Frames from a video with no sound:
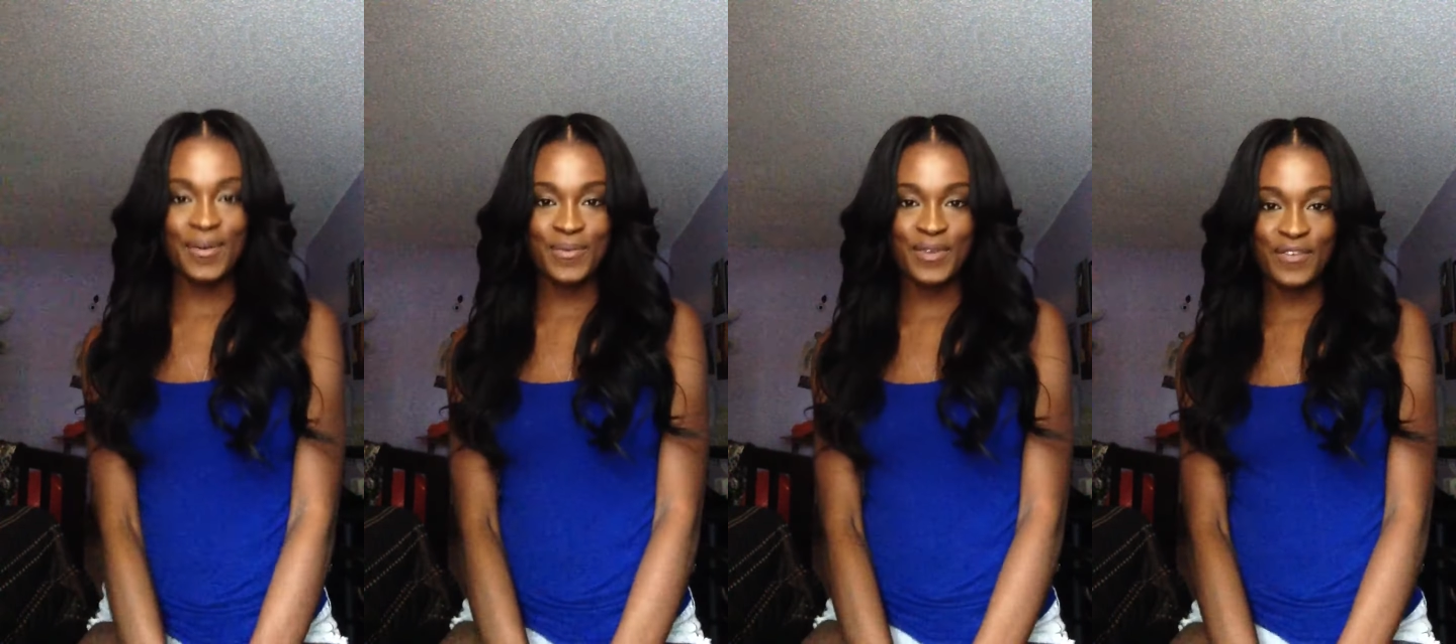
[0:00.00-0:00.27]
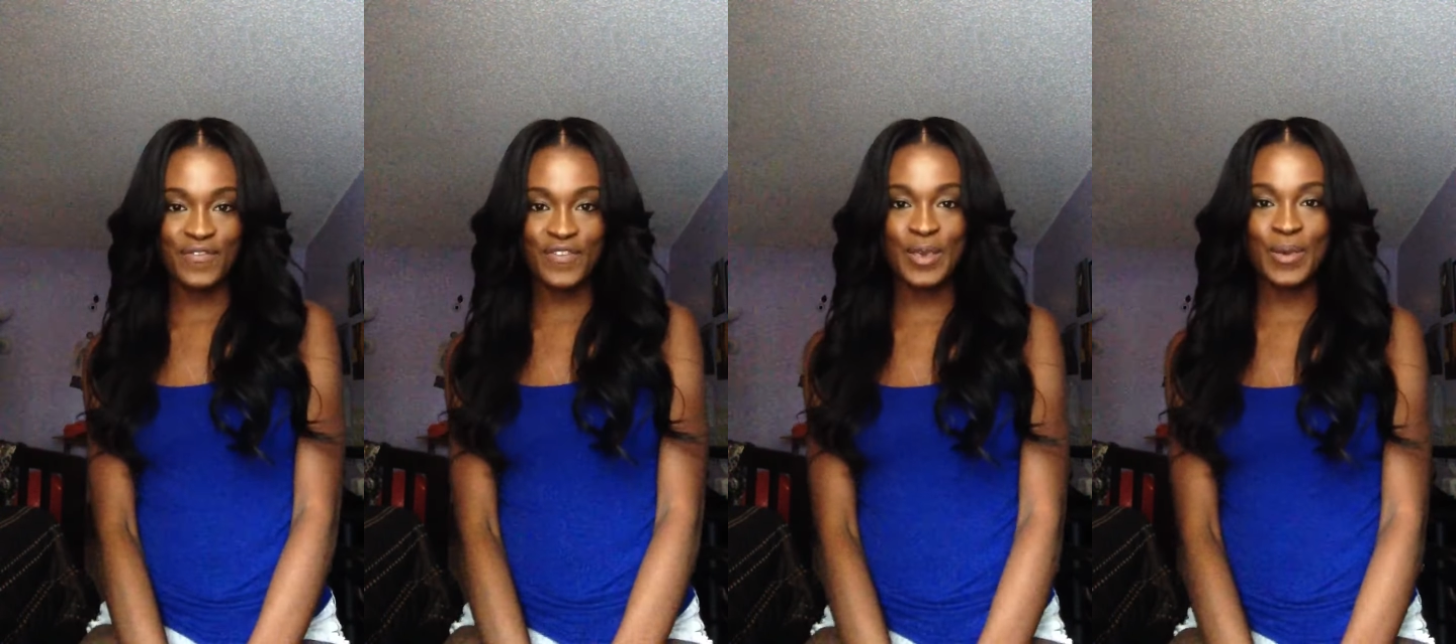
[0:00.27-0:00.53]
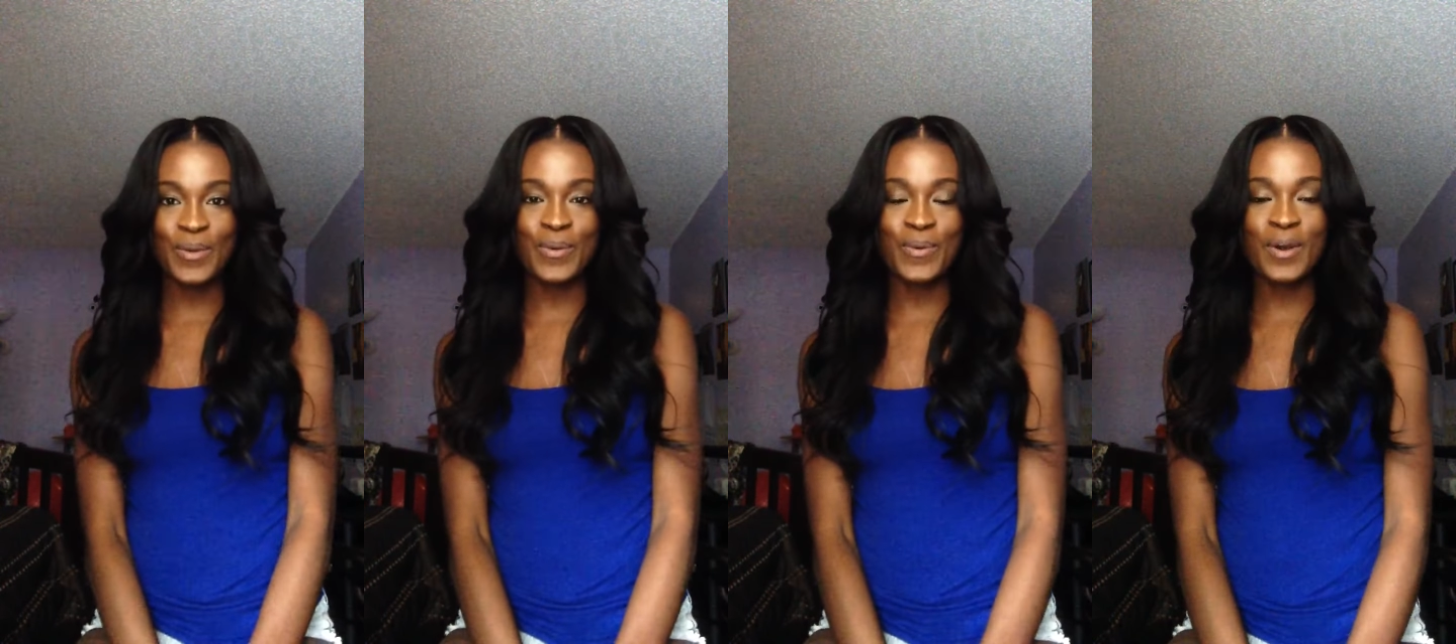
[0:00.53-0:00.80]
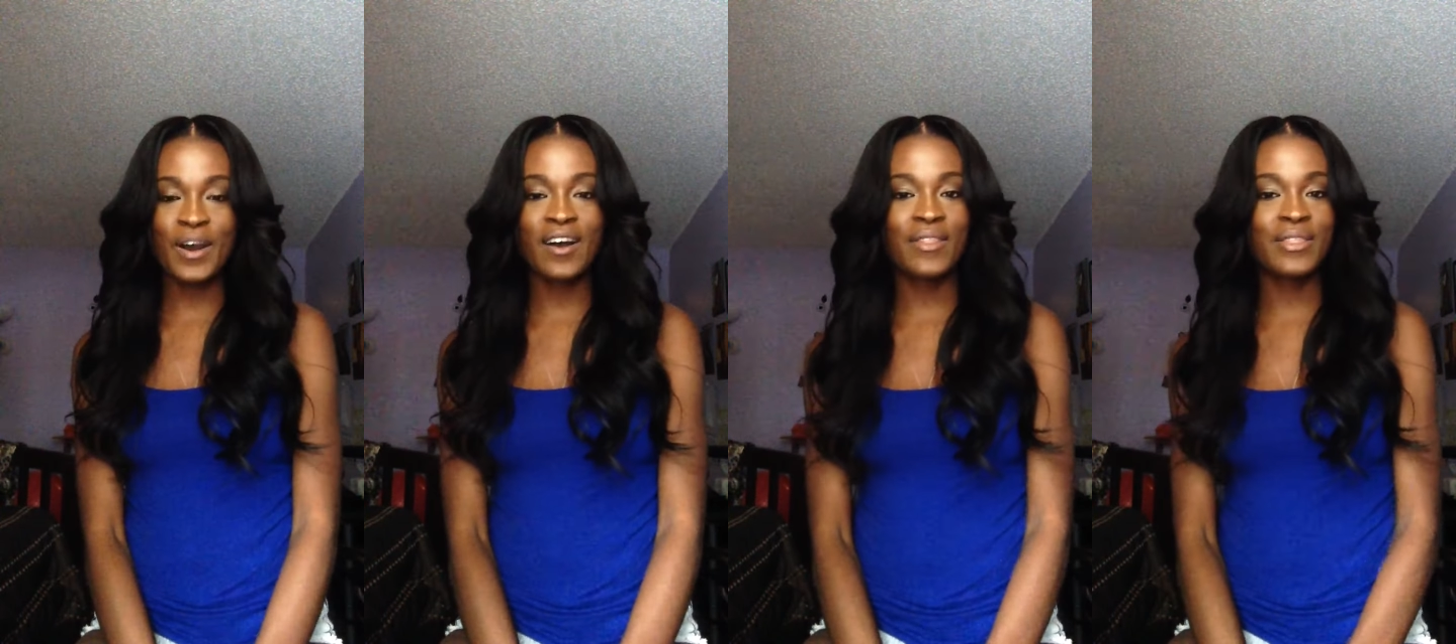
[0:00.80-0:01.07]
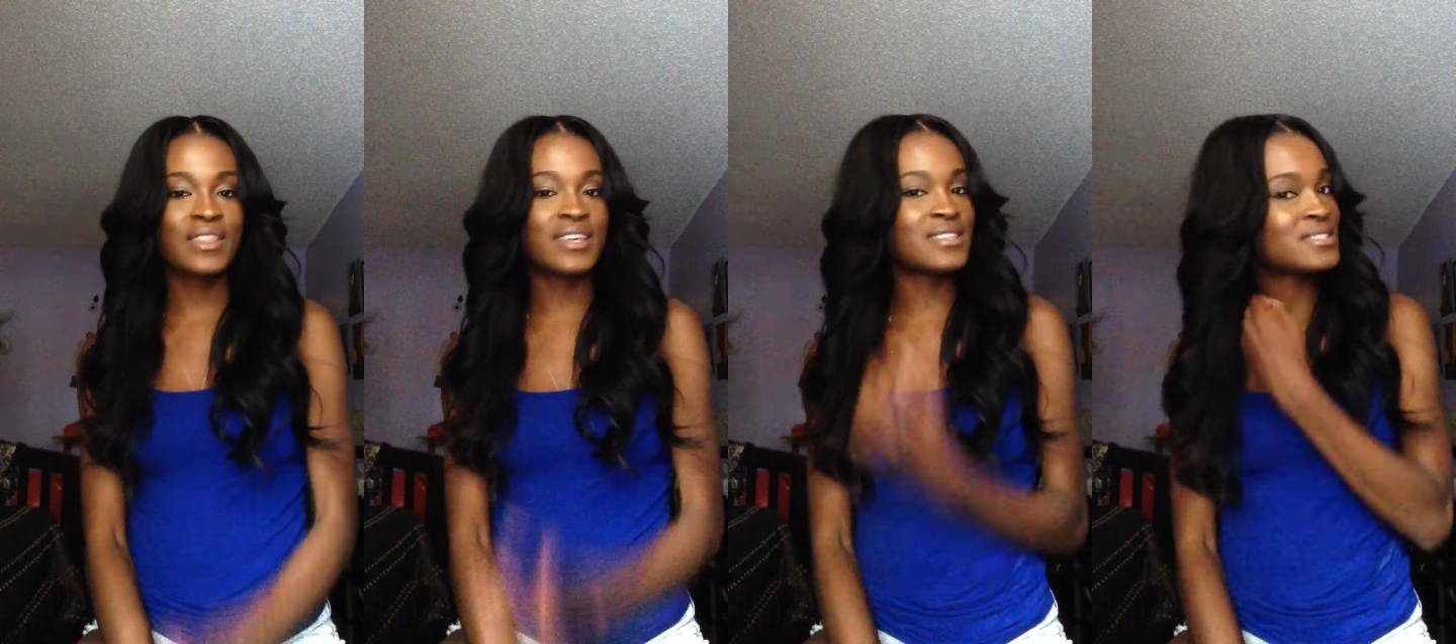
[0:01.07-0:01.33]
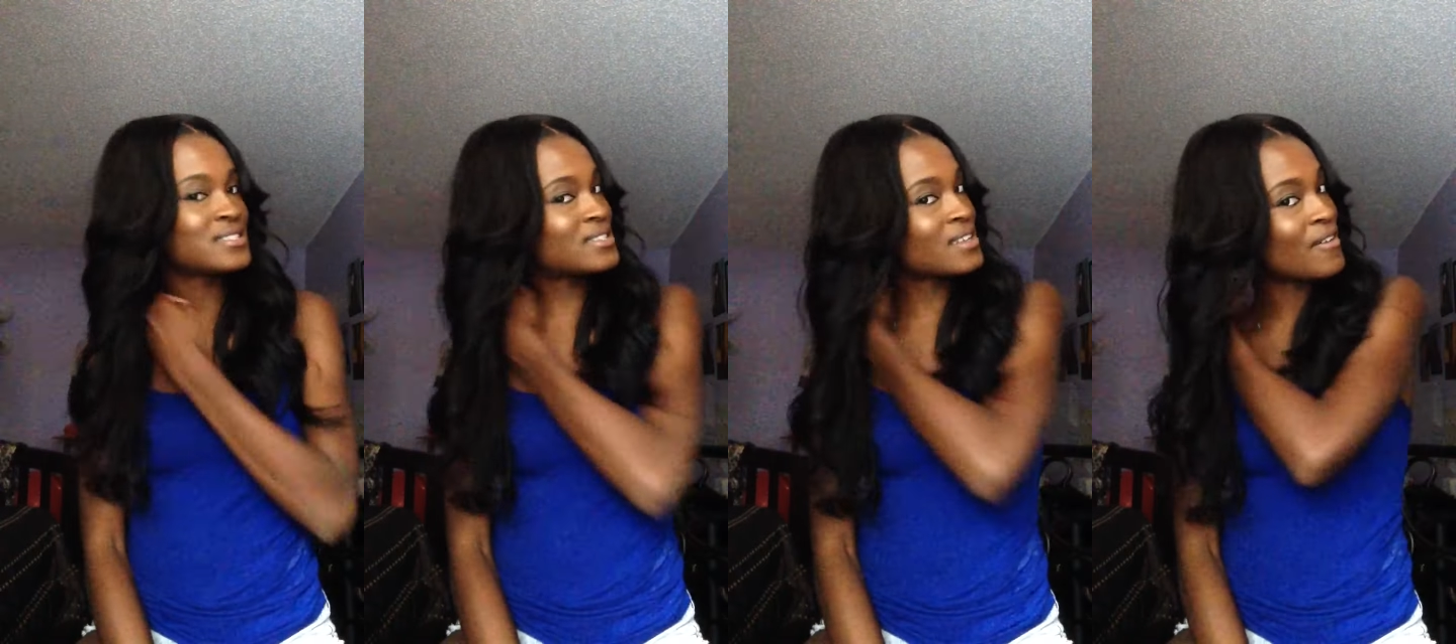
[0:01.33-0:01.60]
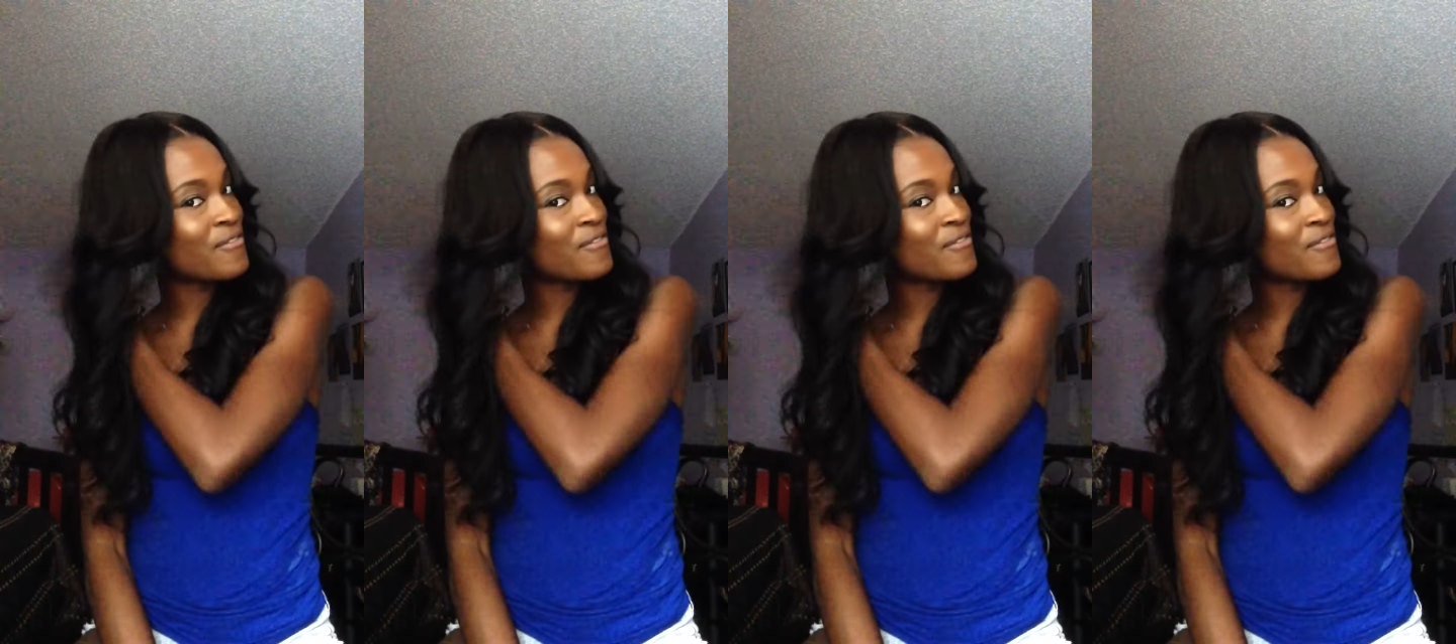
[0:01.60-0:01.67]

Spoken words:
review on this